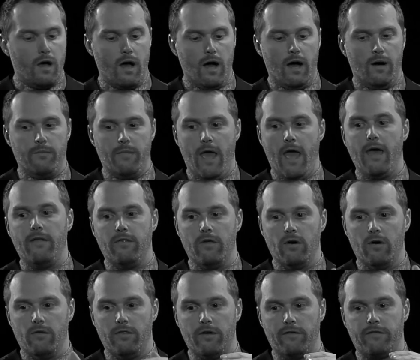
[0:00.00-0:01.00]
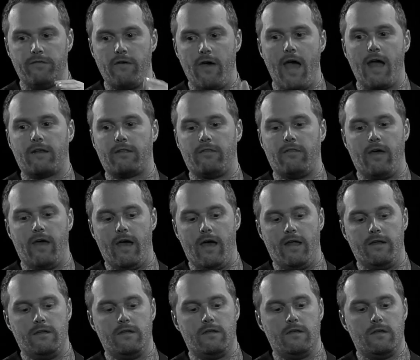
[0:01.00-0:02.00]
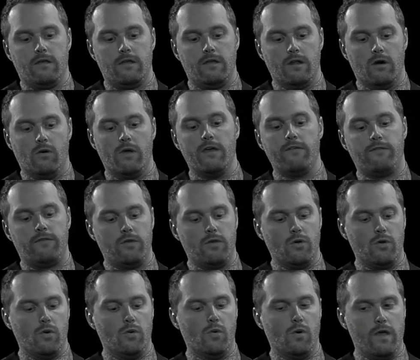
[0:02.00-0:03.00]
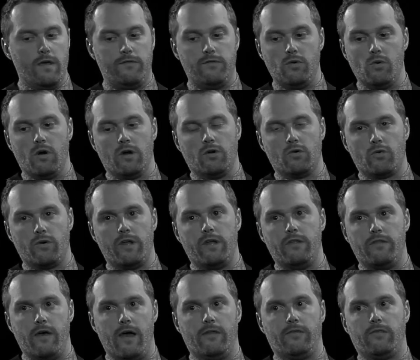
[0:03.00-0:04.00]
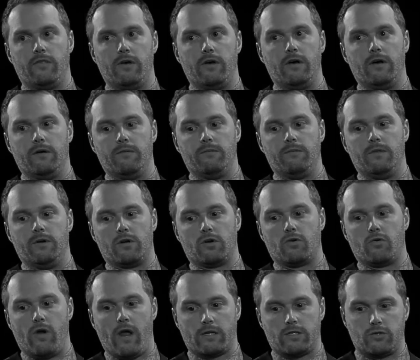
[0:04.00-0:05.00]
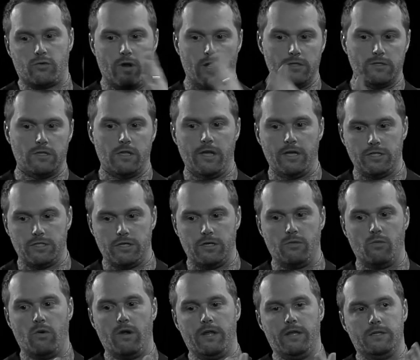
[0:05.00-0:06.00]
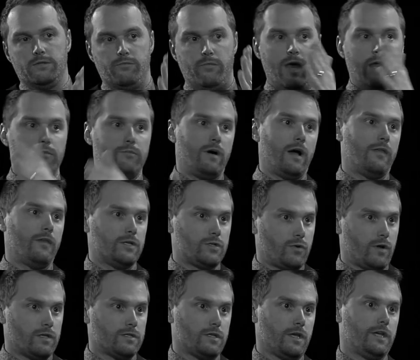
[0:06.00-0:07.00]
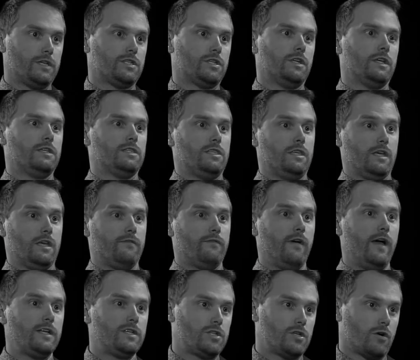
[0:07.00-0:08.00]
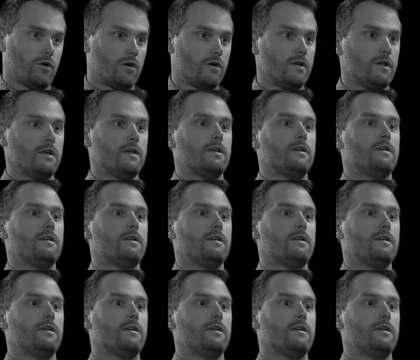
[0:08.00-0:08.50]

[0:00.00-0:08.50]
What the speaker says: And the fact that if you agree that the correct translation and what is meant by the translation is the adventure,